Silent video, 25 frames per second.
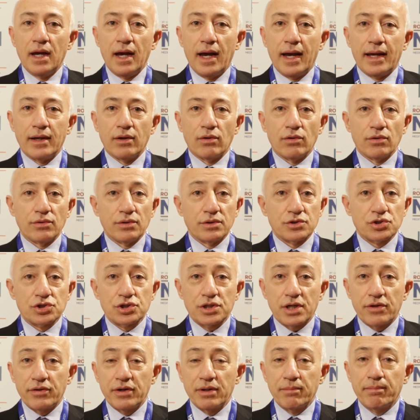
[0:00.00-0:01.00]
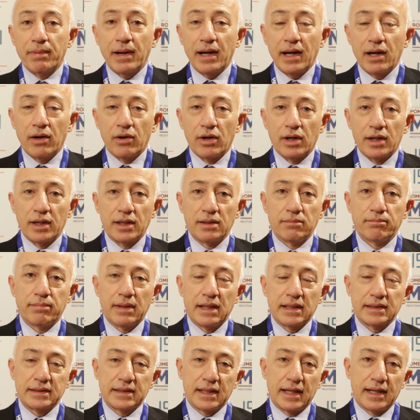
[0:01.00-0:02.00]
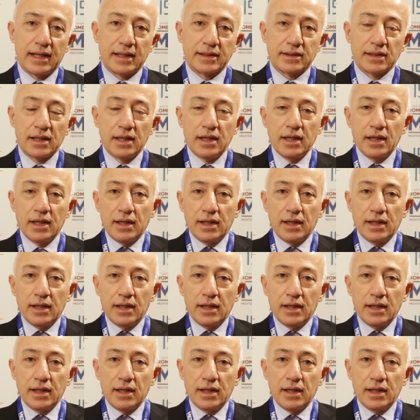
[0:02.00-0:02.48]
and on sharing power in Baghdad.